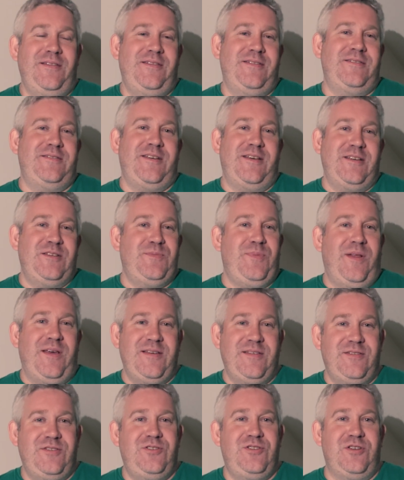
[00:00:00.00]
that takes
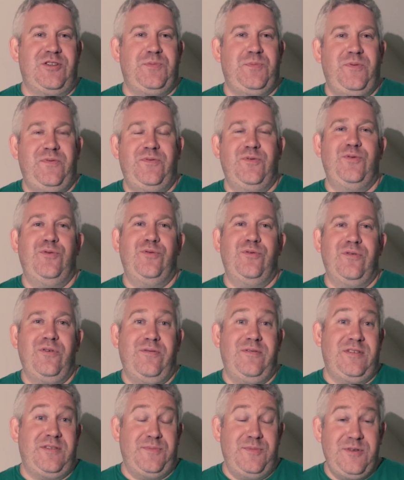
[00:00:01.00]
place just before
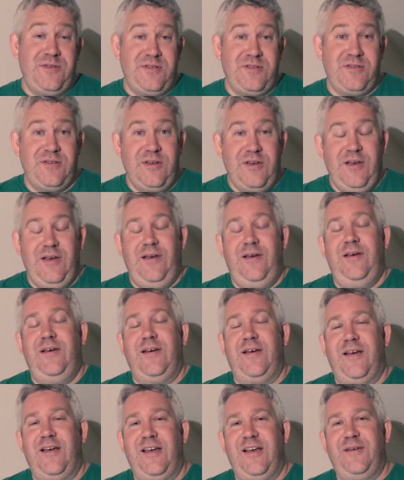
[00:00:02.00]
Christmas,
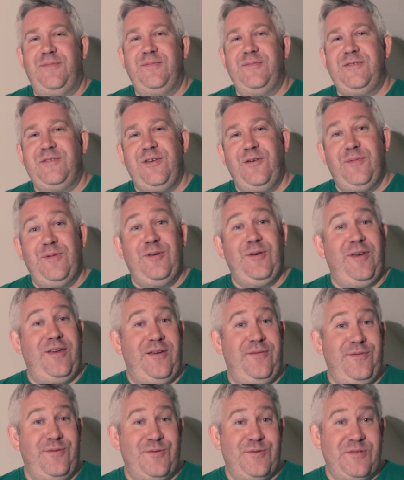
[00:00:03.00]
so we're
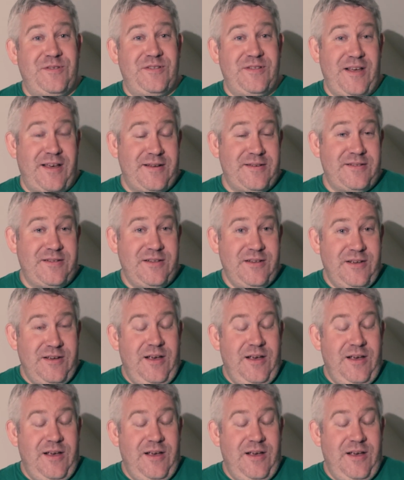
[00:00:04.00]
looking forward to that.